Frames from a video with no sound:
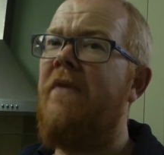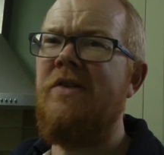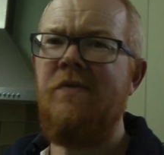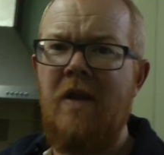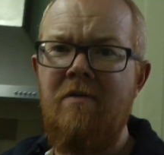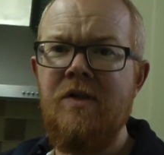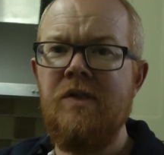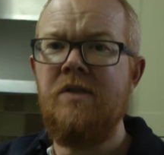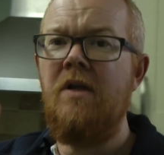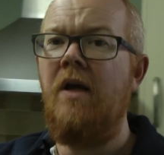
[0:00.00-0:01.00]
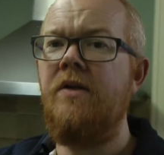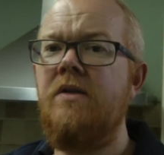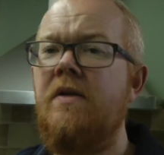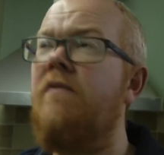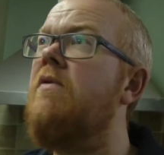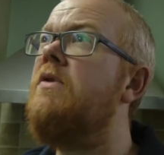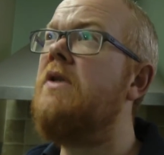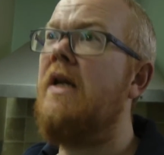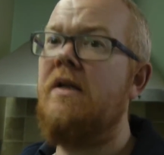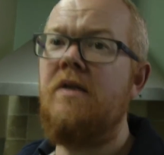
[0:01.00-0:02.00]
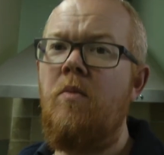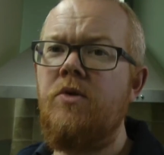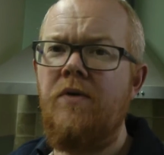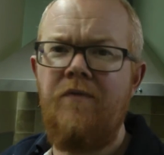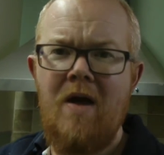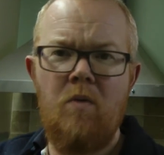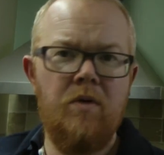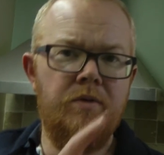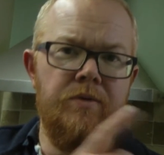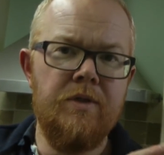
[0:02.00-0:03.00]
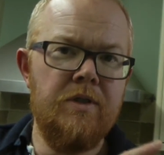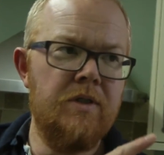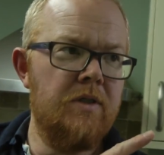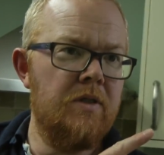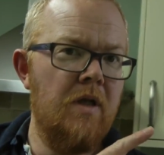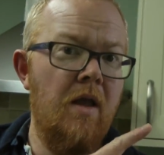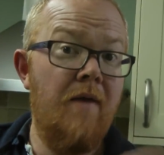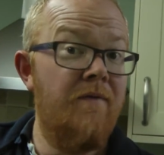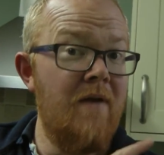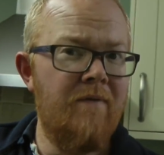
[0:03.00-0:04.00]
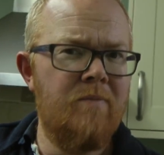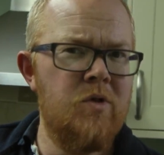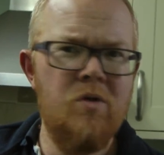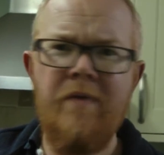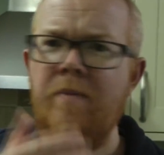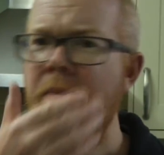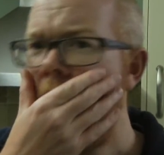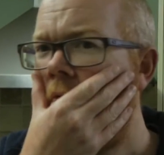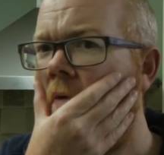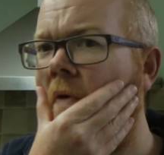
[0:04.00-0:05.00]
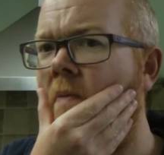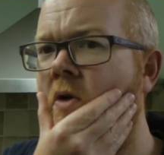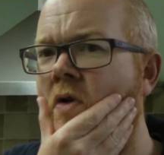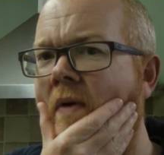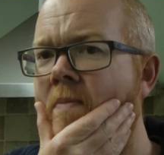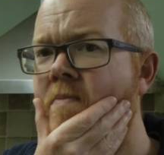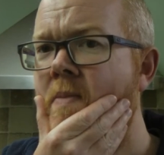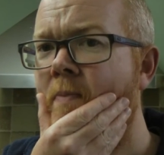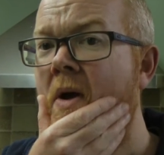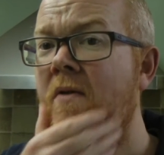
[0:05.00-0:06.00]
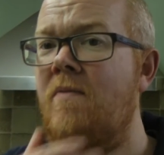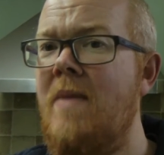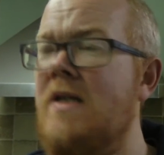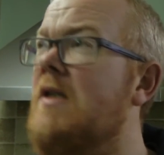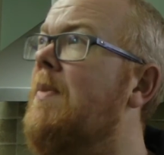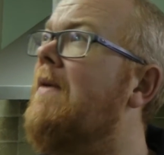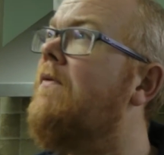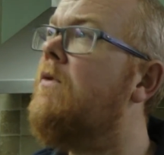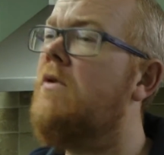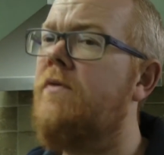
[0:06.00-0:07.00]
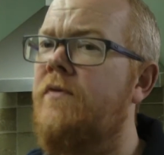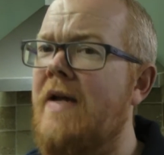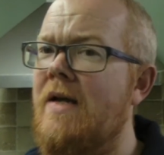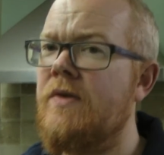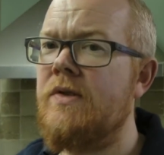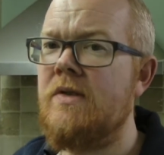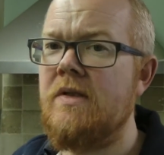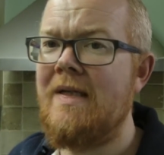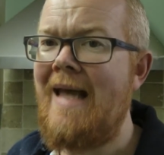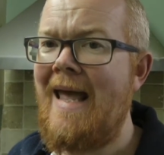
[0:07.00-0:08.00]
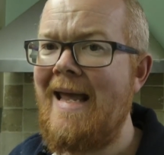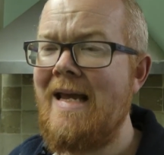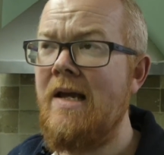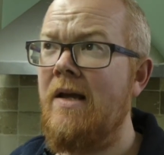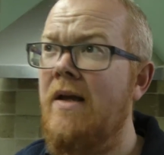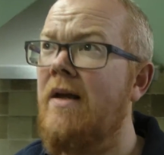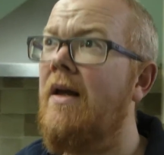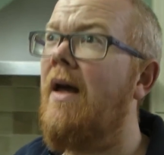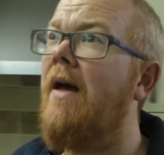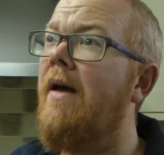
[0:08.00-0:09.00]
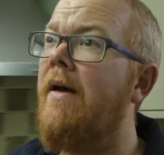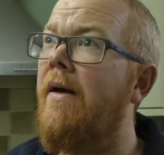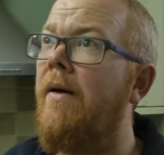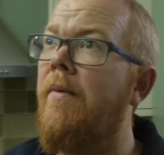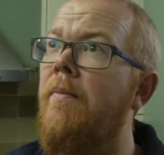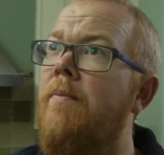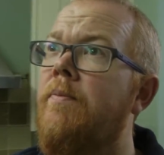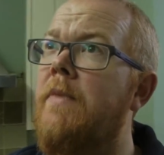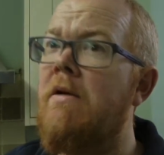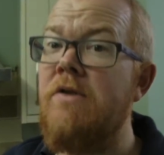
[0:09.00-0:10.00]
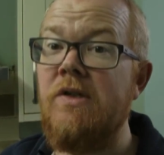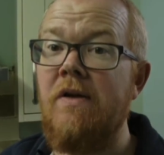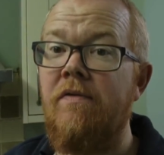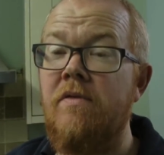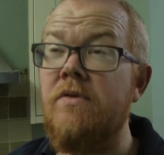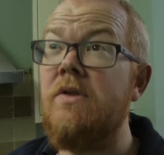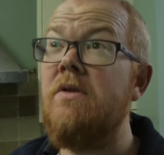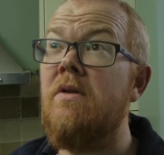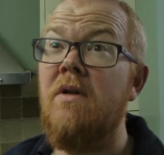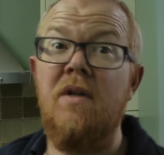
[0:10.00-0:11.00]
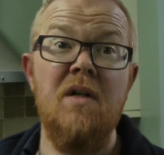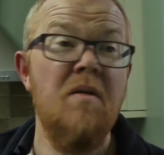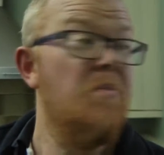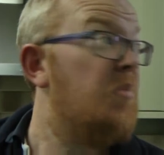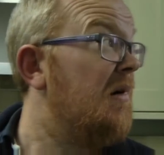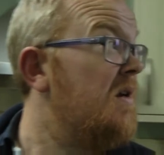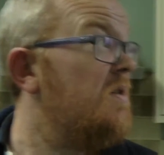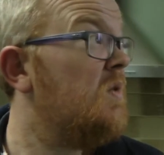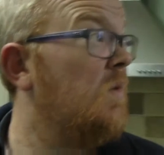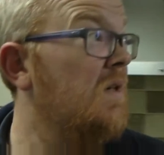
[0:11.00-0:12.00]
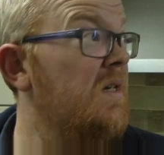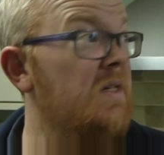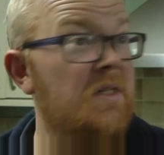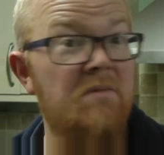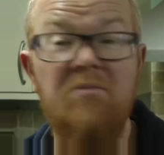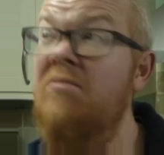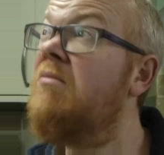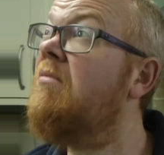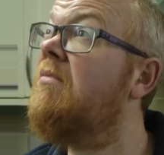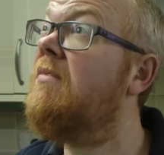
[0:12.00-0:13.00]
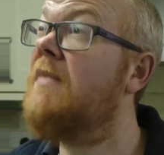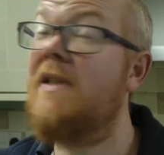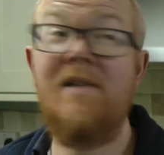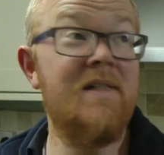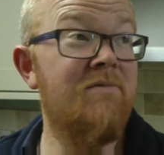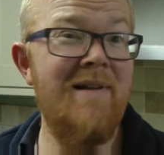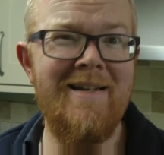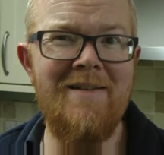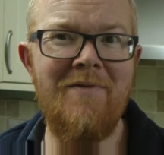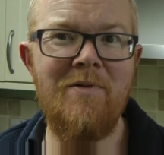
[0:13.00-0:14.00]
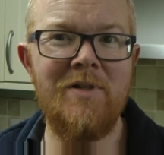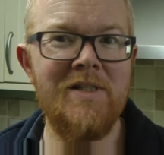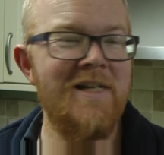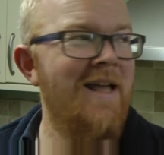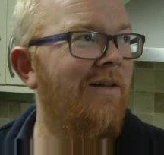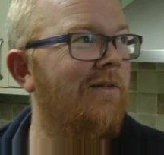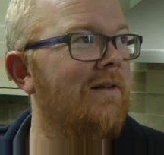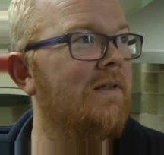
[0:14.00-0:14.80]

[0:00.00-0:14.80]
there is a difference in temperature. That one's, in fact, I'm sure they're both meant to be 4000K. There is a difference. Brightness wise, it's really difficult to tell.